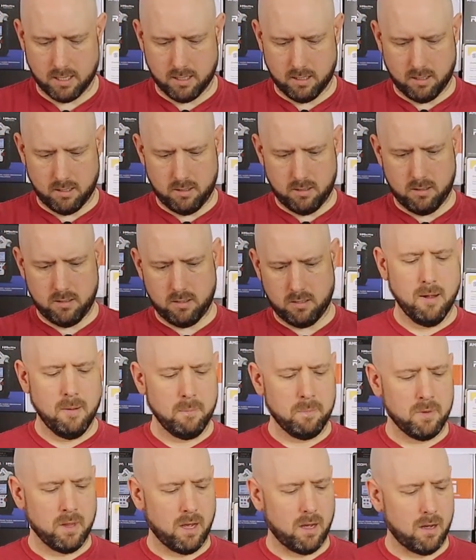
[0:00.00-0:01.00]
end.
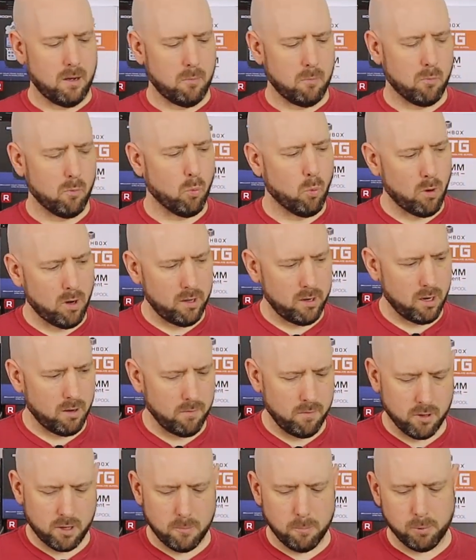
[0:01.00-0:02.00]
Um, one
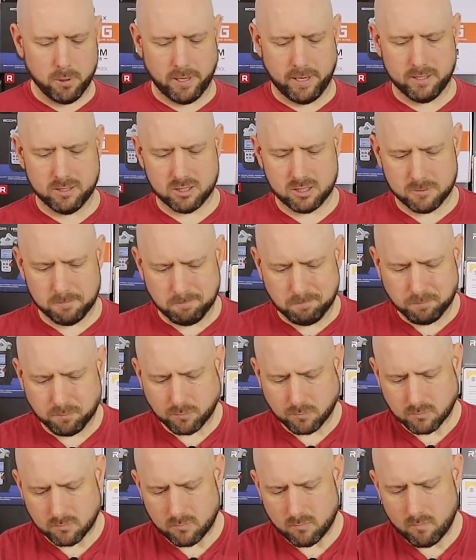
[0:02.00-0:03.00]
of the complaints
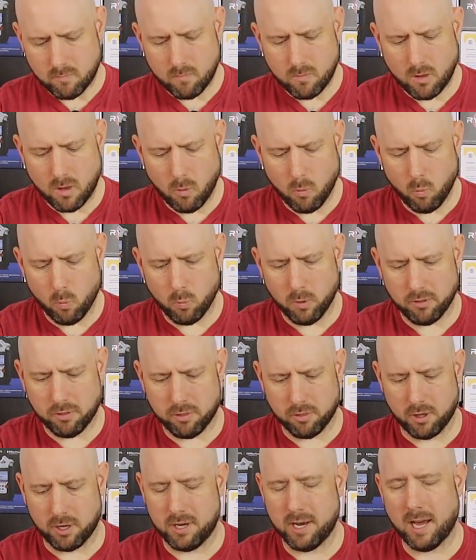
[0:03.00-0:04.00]

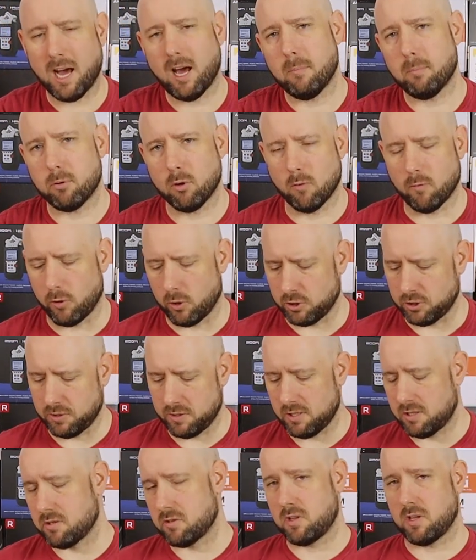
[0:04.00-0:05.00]
with the non-pro version,
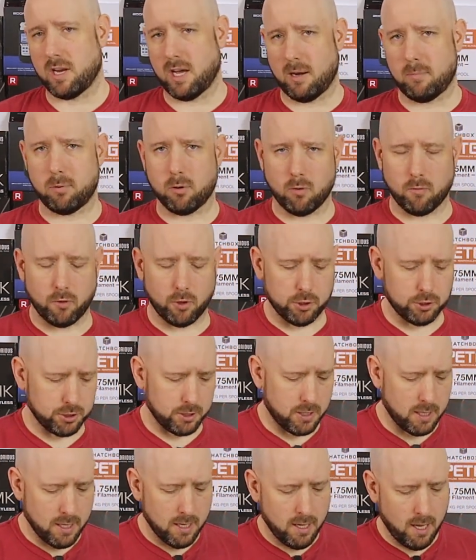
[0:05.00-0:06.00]
this is the non-pro
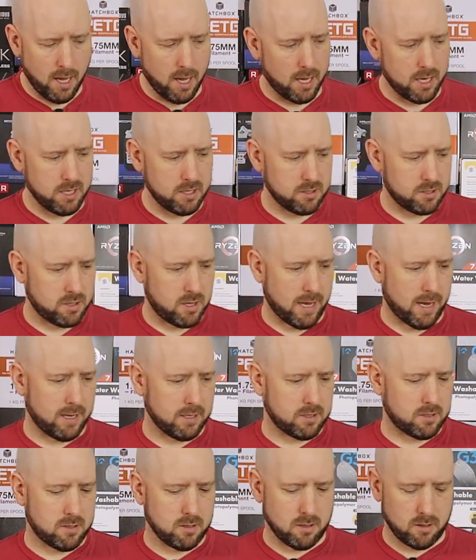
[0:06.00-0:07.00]
version, is
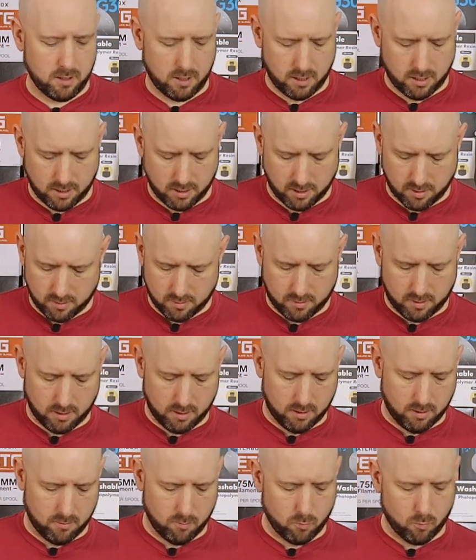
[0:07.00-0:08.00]
that the,
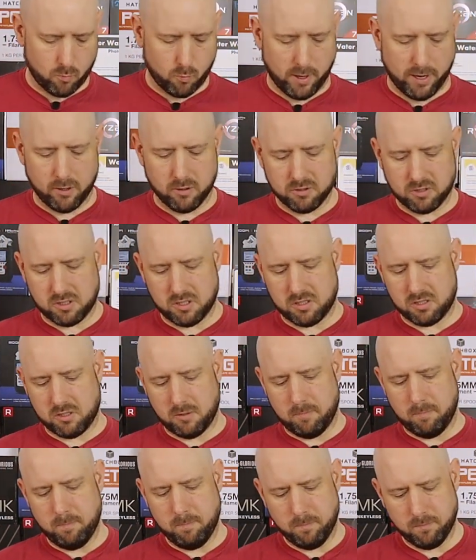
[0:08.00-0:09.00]
the rail
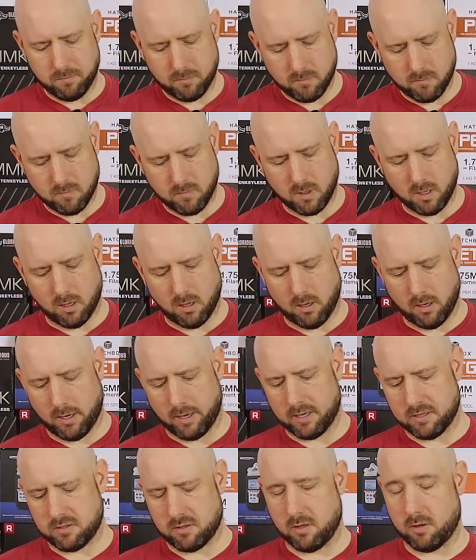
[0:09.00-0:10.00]
system,
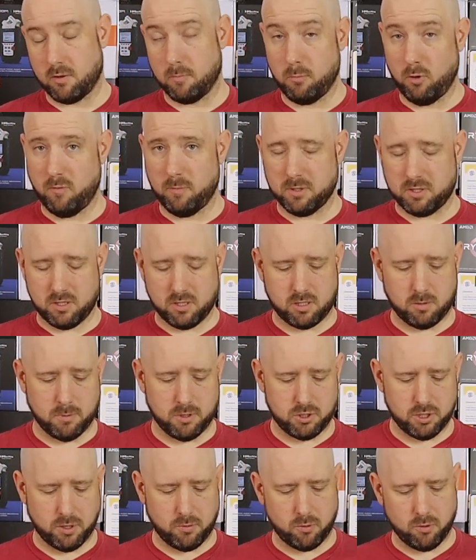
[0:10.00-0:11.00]
I guess the, the movement system
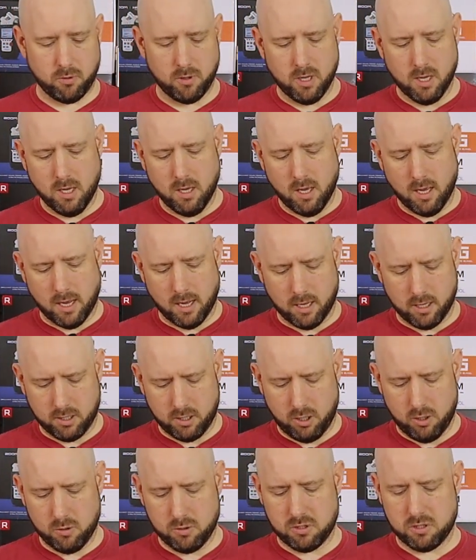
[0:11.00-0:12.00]
in general, uh,
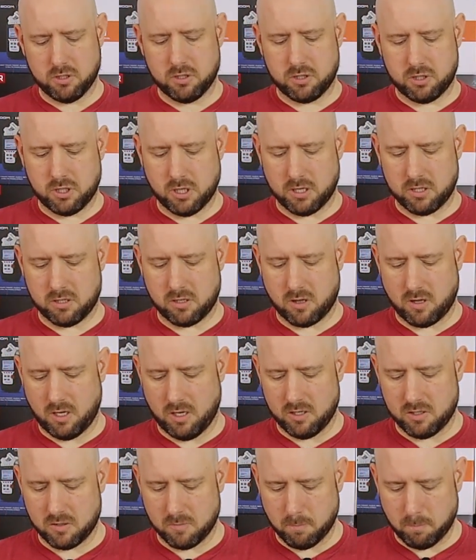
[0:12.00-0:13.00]
uses just
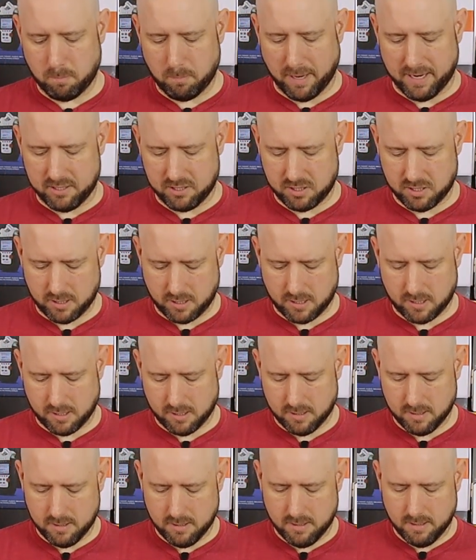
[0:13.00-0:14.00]
these
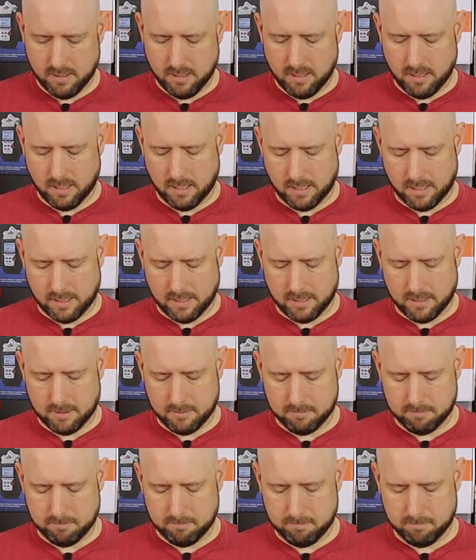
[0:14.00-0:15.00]
basic
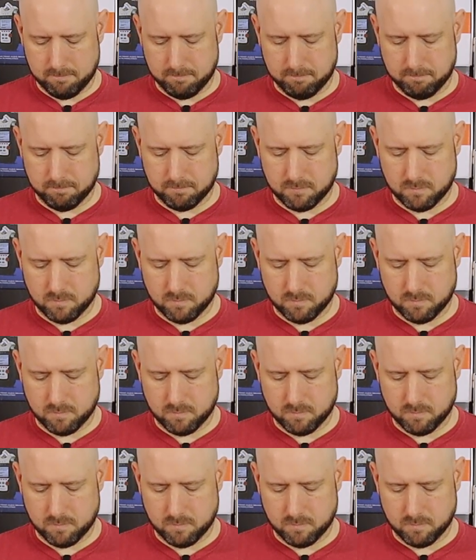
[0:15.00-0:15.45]
um,